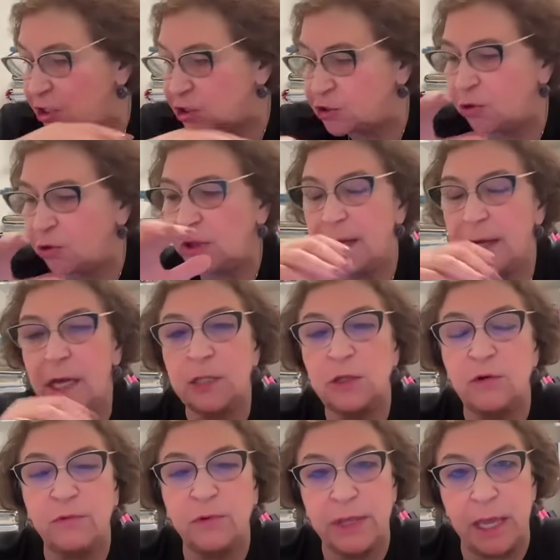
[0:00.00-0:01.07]
just totally cut
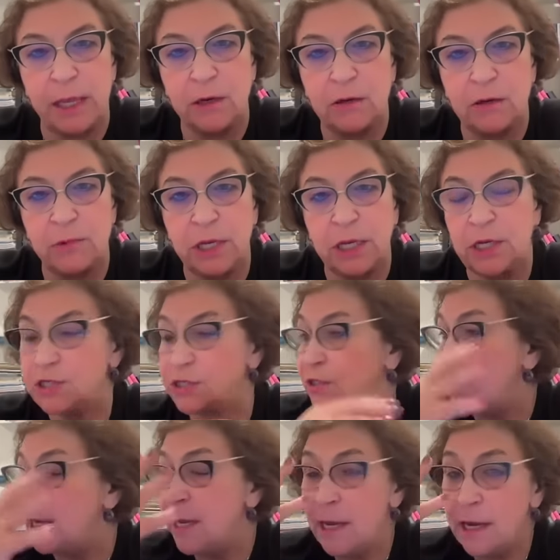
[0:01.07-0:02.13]
off on any
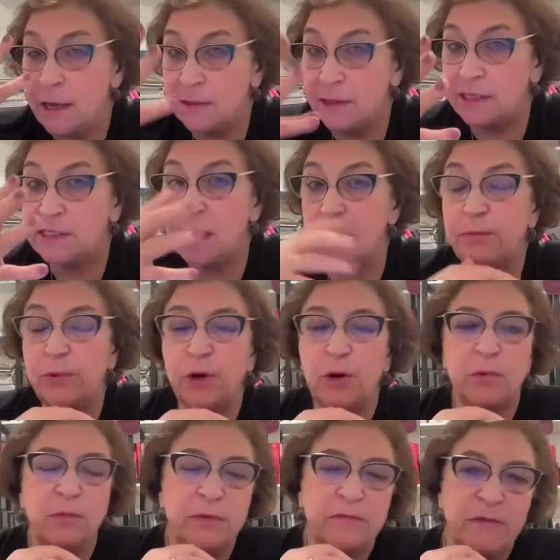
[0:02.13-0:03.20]
communication. The same
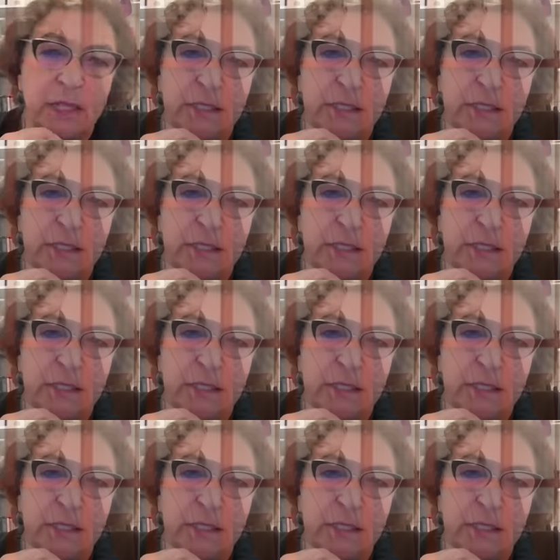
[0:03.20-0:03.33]
problem with